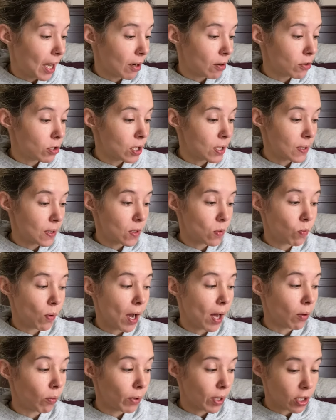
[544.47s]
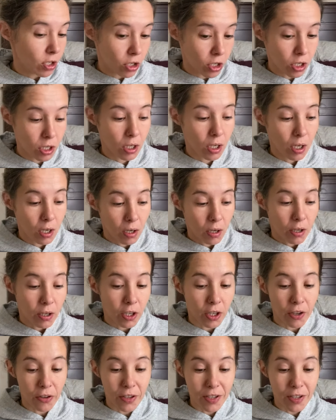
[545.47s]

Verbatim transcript: energies as well, which, you know,